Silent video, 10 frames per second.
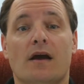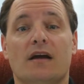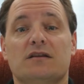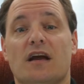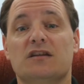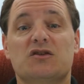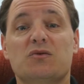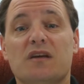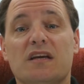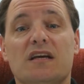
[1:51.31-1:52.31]
And, and so
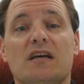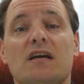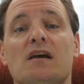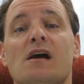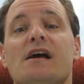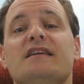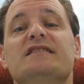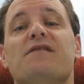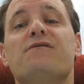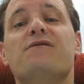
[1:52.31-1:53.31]
the key is
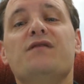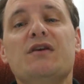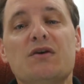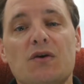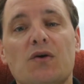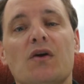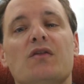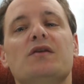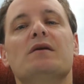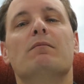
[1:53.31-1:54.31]
to feel
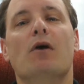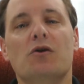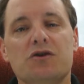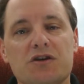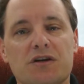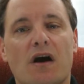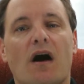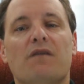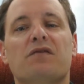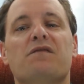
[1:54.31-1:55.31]
the emotion
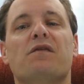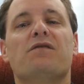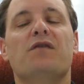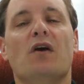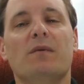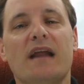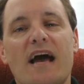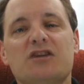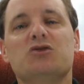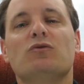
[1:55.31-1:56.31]
of the fulfillment
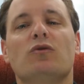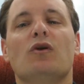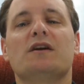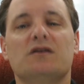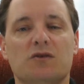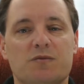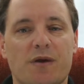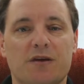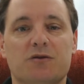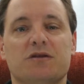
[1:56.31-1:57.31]
as you look at those
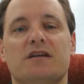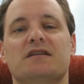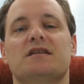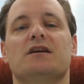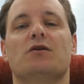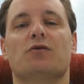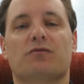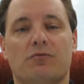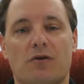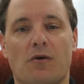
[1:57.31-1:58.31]
pictures and as they go
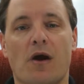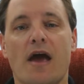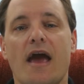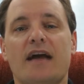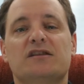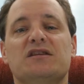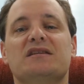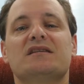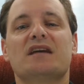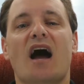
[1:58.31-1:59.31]
through and
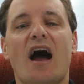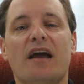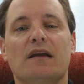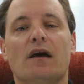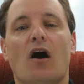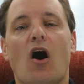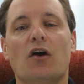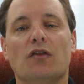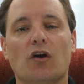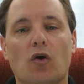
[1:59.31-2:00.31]
decide
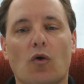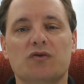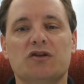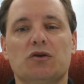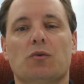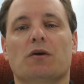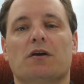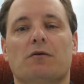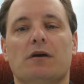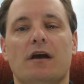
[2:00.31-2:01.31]
on the goals that you want
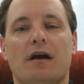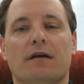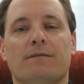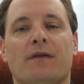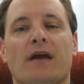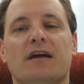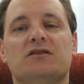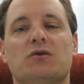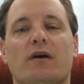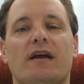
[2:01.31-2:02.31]
to create. And
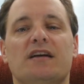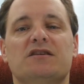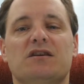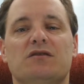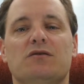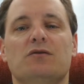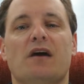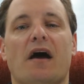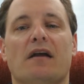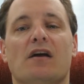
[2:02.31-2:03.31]
so I'd ask you to do
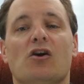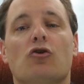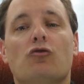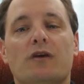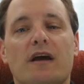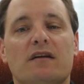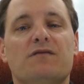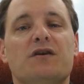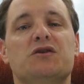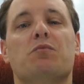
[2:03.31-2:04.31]
that. Create a
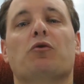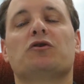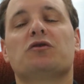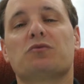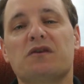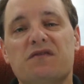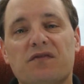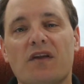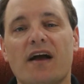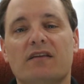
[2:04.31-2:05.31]
vision board to
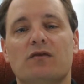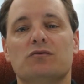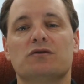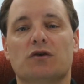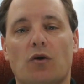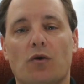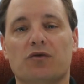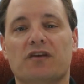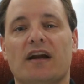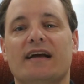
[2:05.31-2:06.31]
reflect those
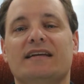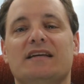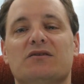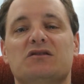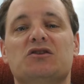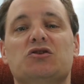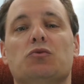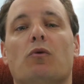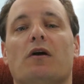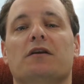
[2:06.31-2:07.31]
goals and ideals that you
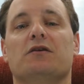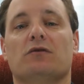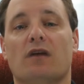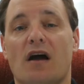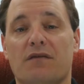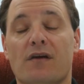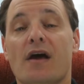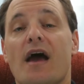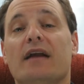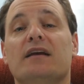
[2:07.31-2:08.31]
want in your
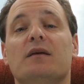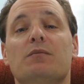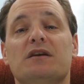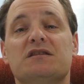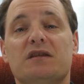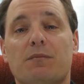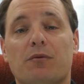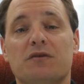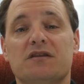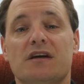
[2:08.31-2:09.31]
life. And it can be as
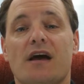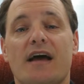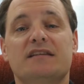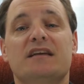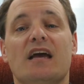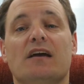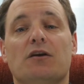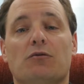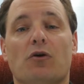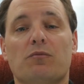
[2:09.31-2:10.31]
simple as, as taking
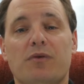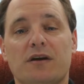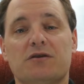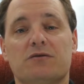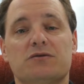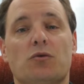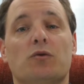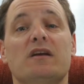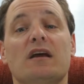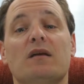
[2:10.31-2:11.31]
your own pictures
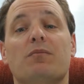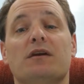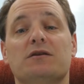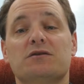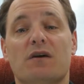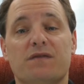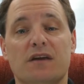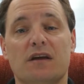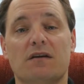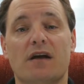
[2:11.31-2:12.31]
or taking pictures off
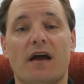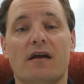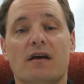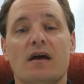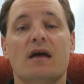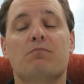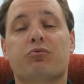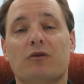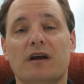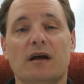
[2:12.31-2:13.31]
the internet and
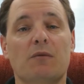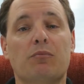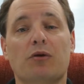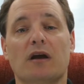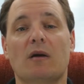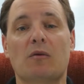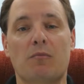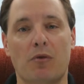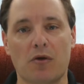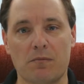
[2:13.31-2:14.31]
printing them and putting them on a
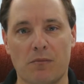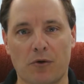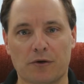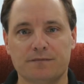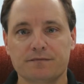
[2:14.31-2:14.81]
bulletin board